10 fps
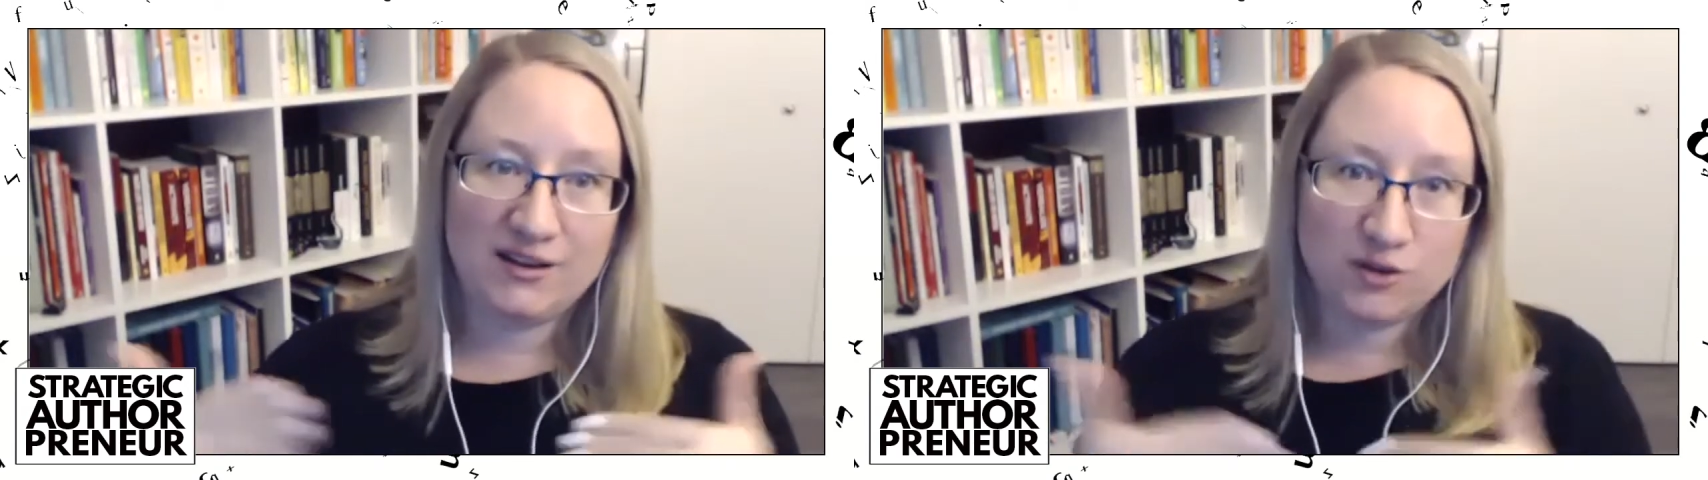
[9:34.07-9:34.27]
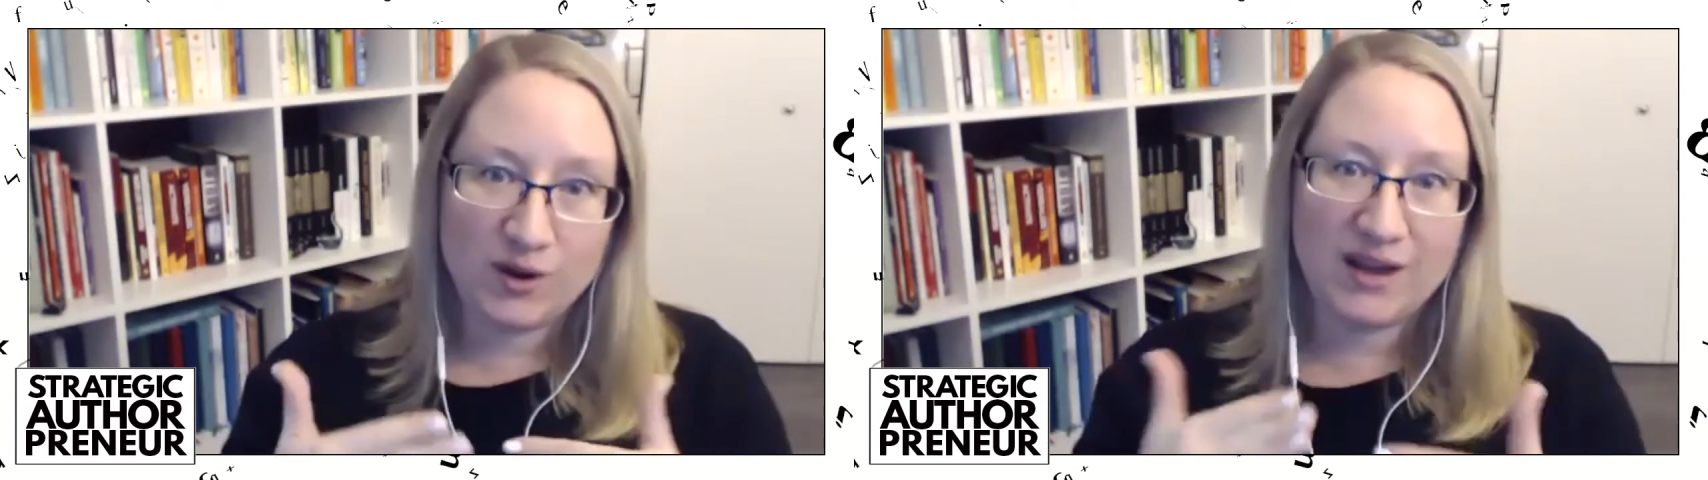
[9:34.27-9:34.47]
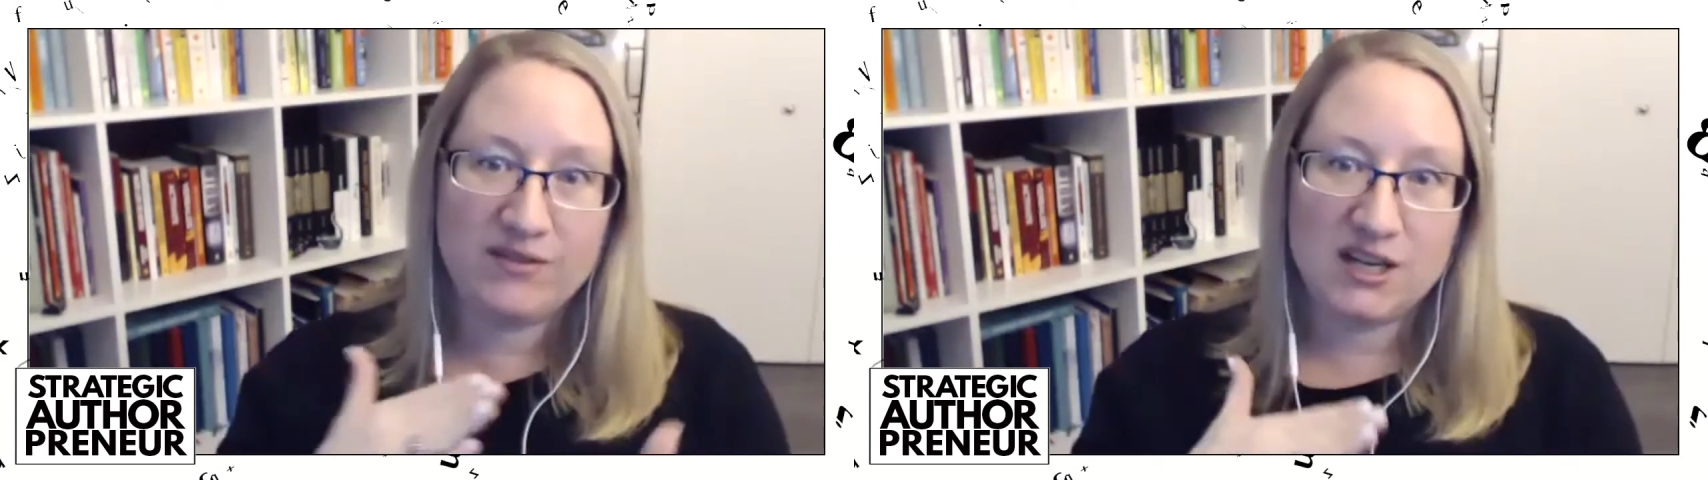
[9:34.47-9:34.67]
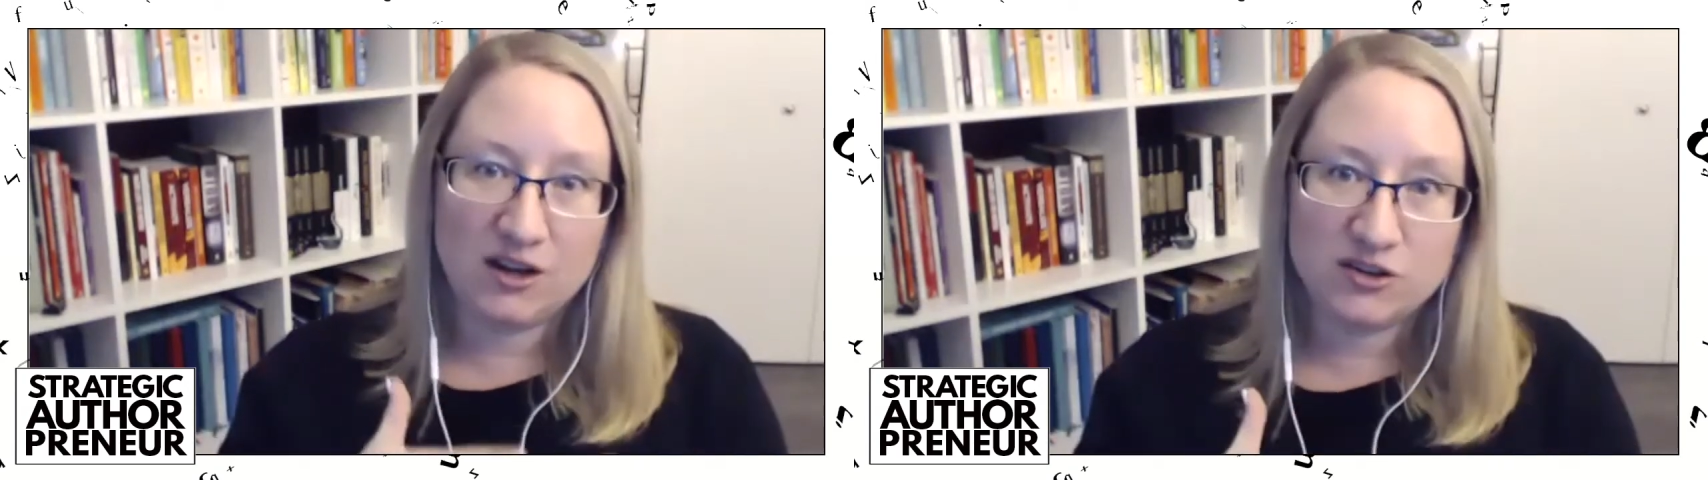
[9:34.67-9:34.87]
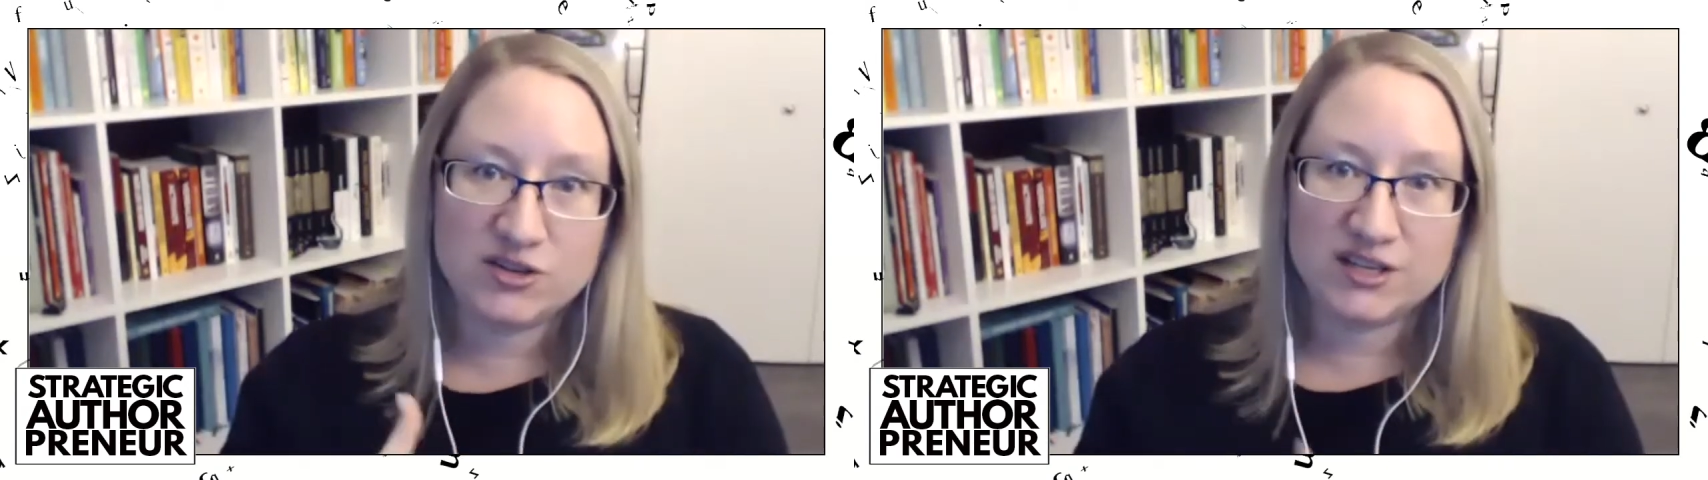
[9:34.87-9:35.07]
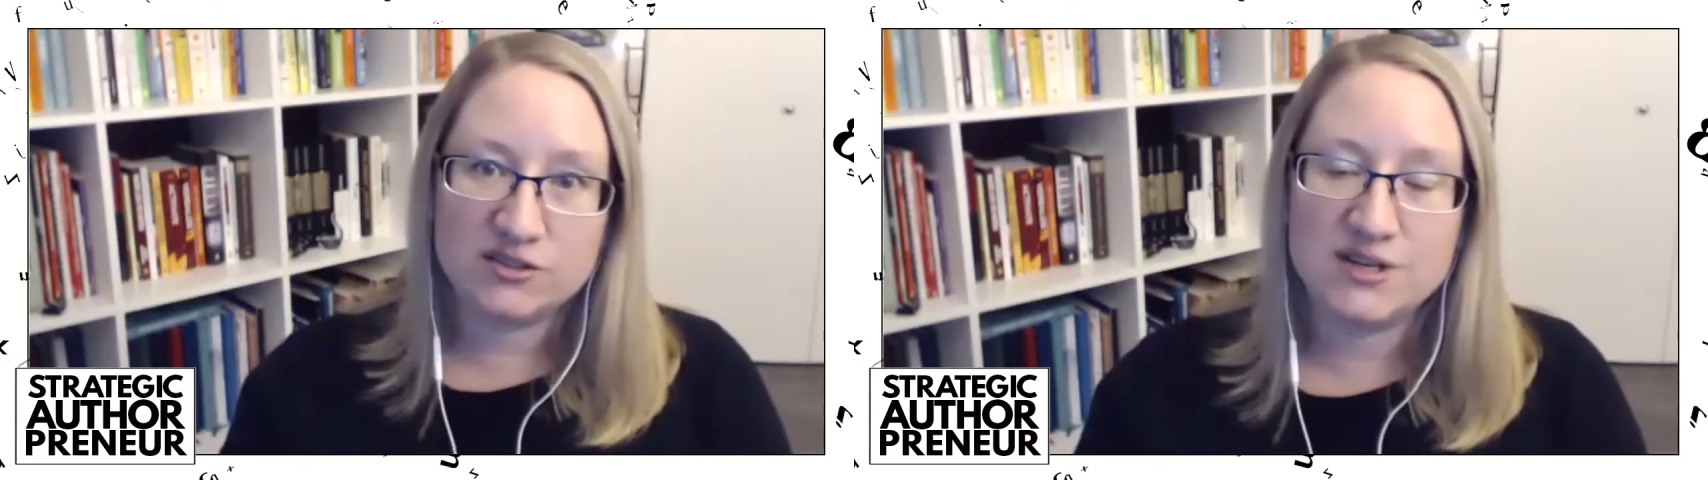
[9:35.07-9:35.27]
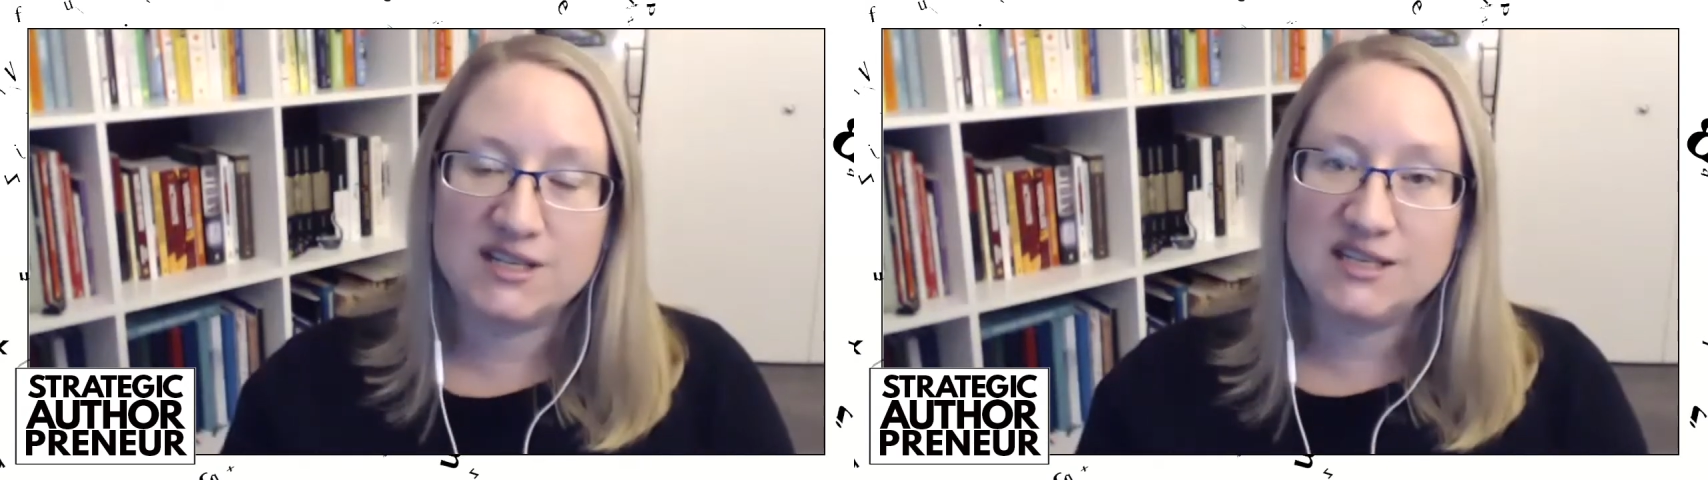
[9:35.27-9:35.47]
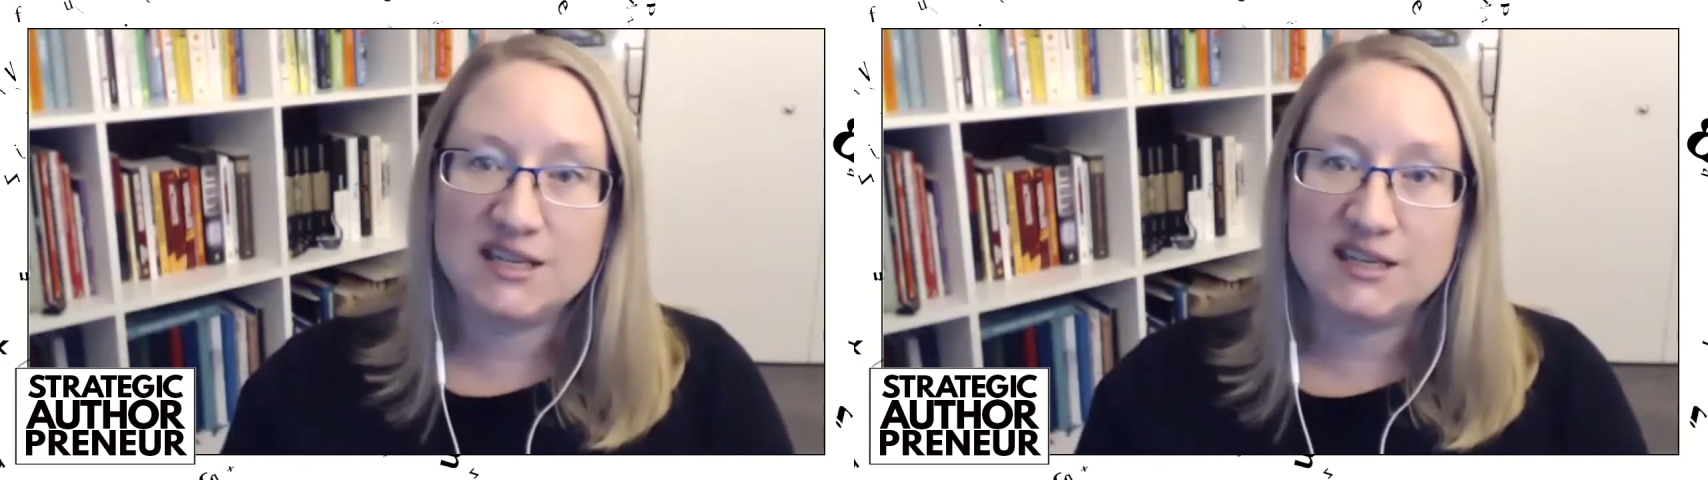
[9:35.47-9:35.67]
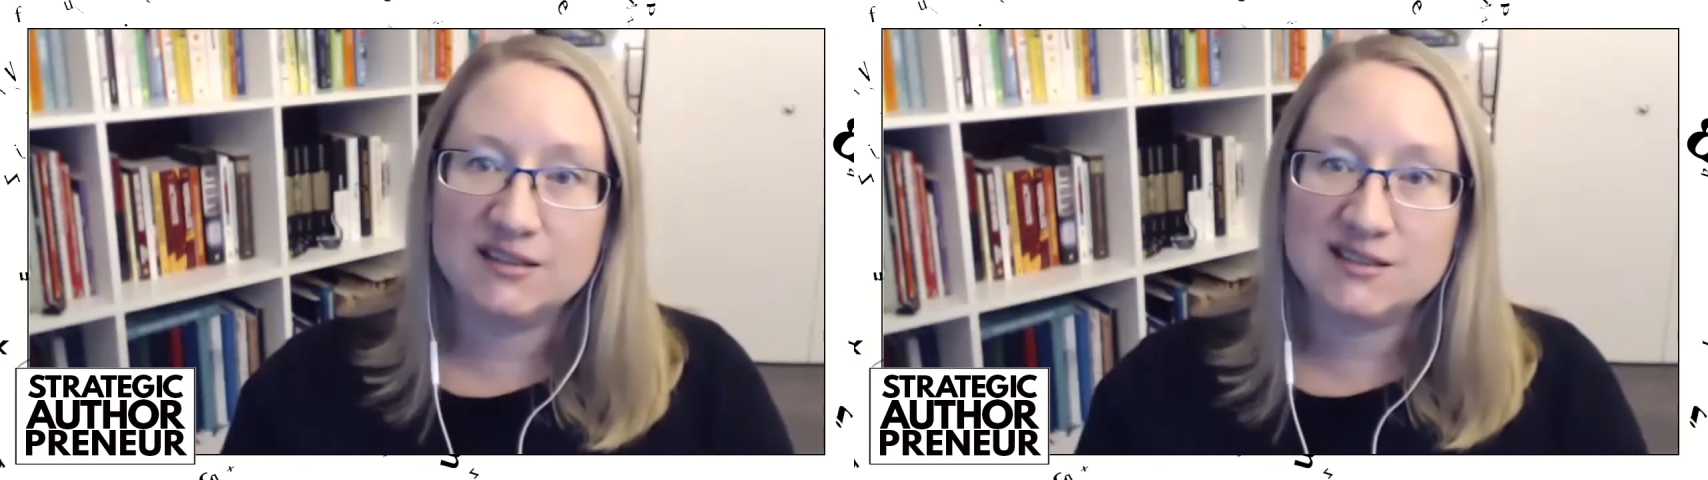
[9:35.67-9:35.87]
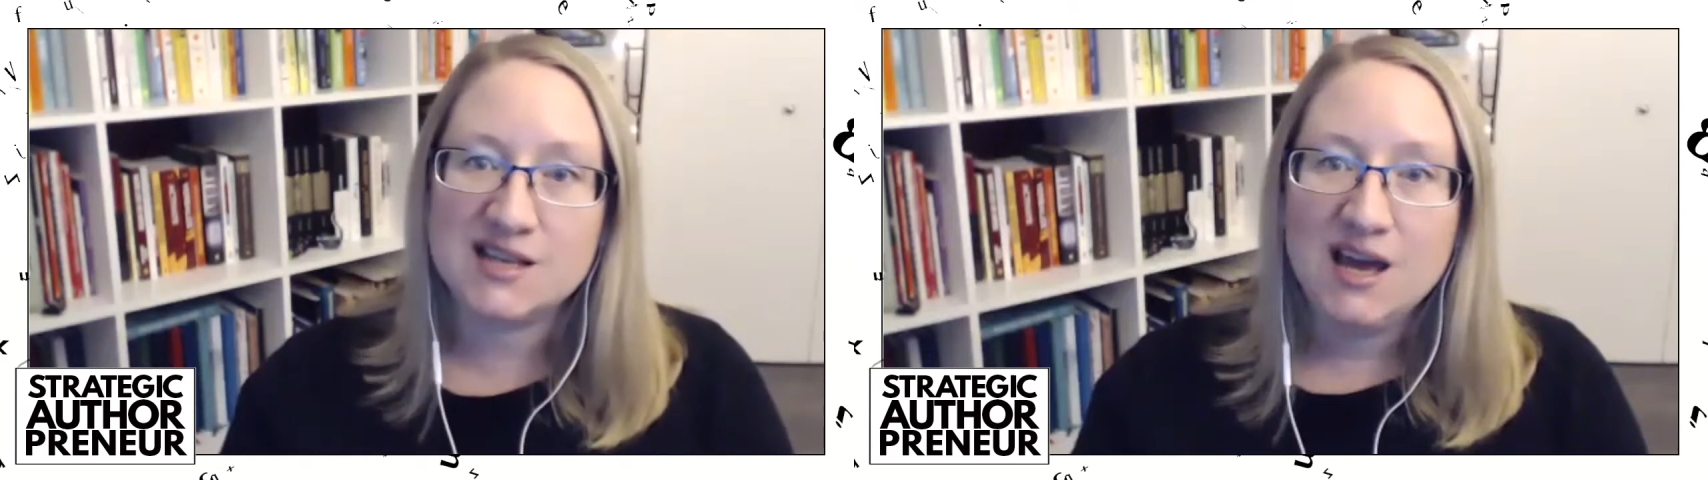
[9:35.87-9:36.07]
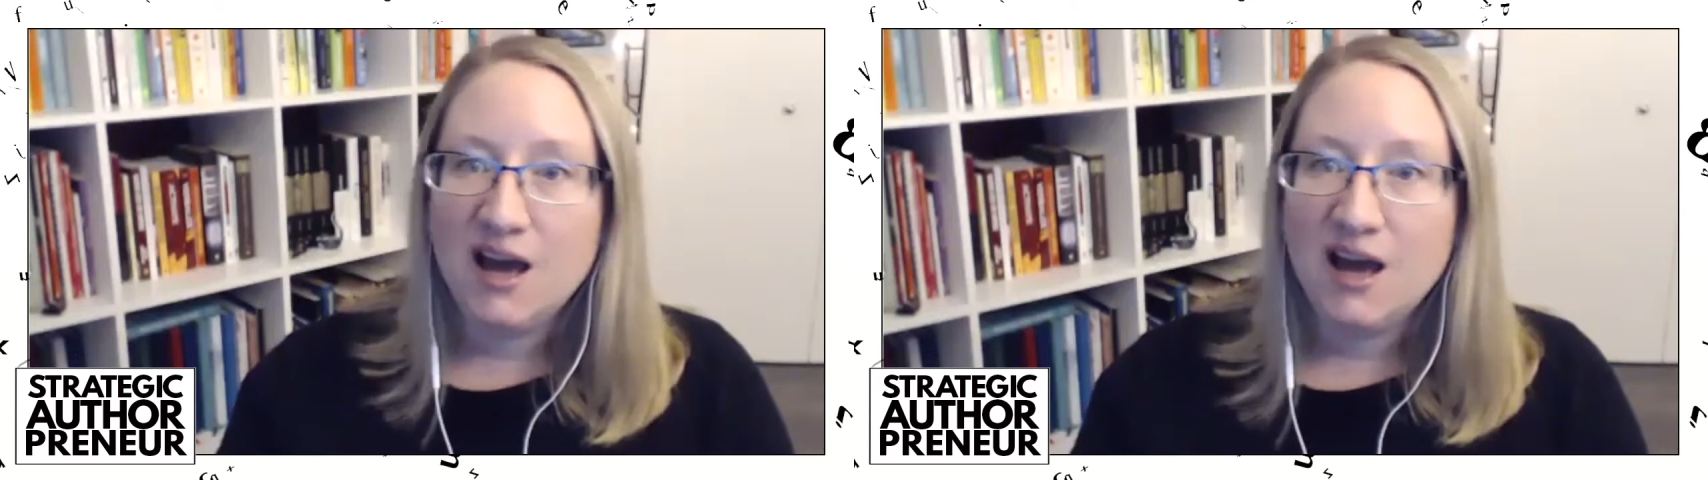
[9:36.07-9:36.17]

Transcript: don't have any contradictory details.